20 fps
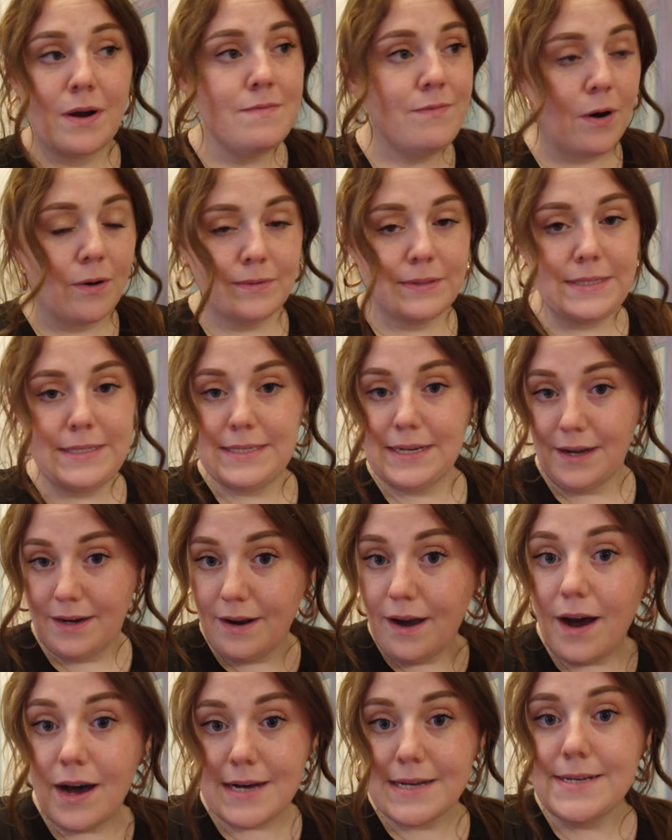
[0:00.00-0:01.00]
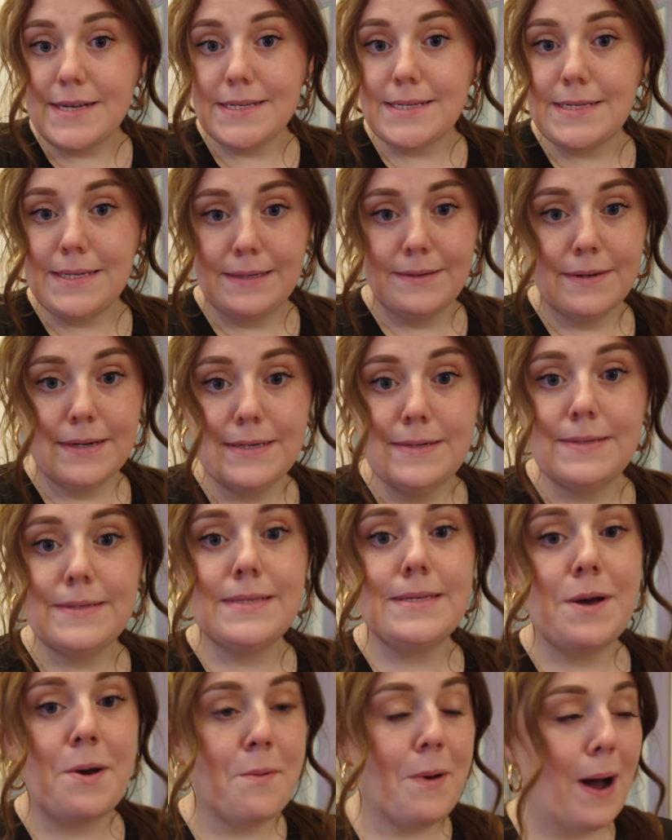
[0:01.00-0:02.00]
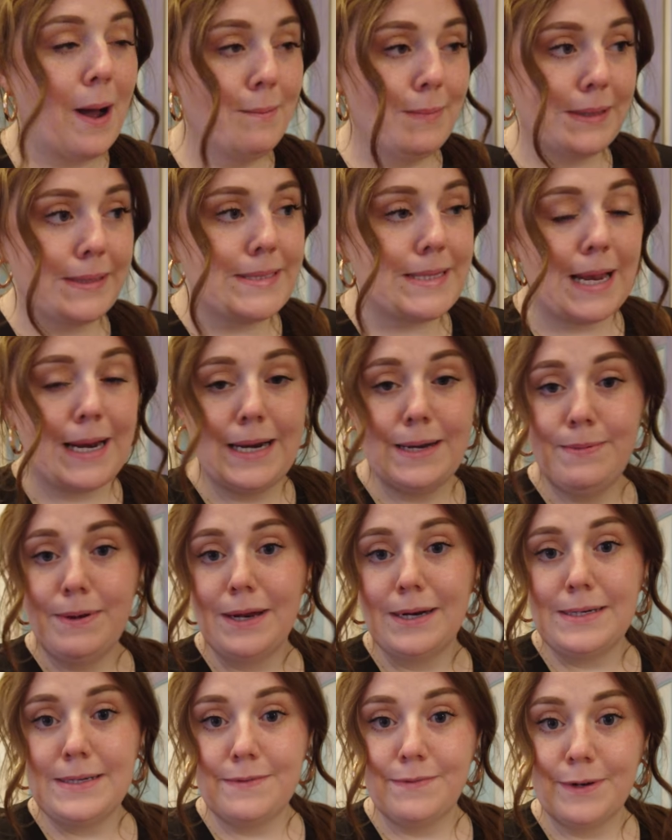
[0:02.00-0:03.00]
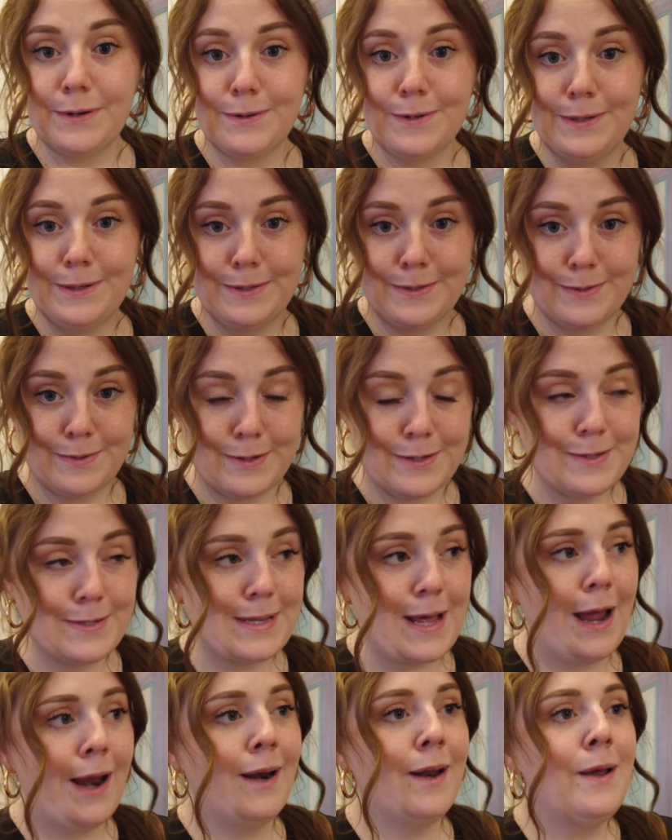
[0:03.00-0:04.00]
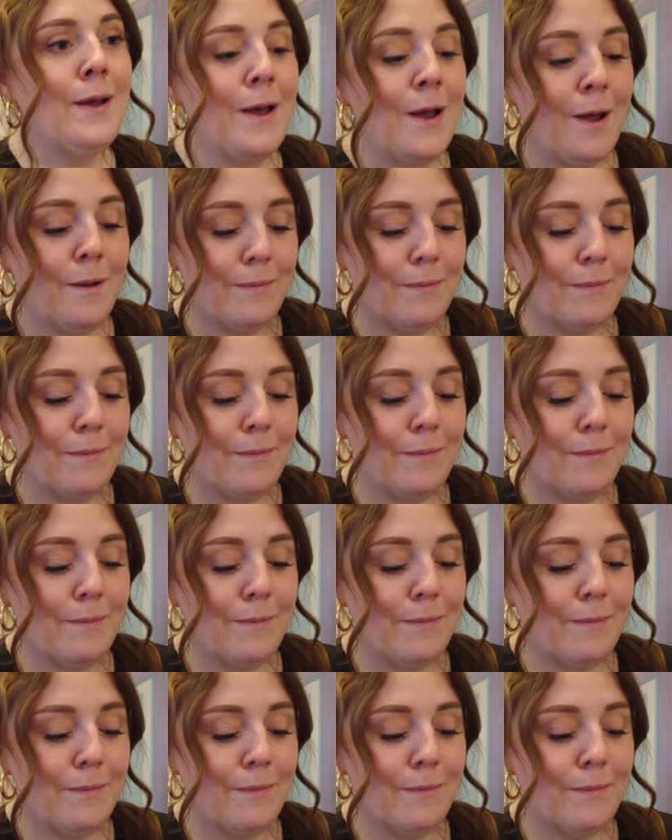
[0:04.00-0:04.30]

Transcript: I've only done a Disney cruise, so I'm excited to be on a different cru cruise line.